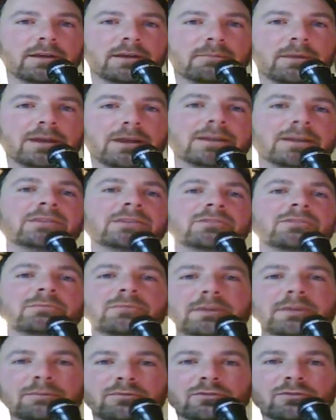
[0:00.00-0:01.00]
might need some
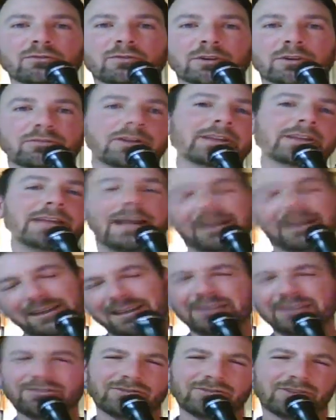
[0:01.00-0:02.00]
tips and tricks like that, and
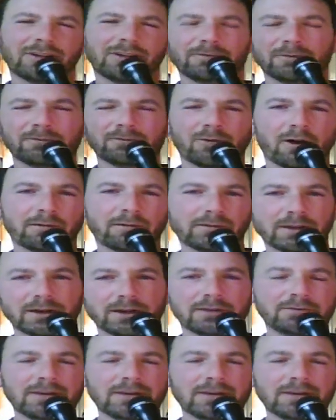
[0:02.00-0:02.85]
get yourself involved in it.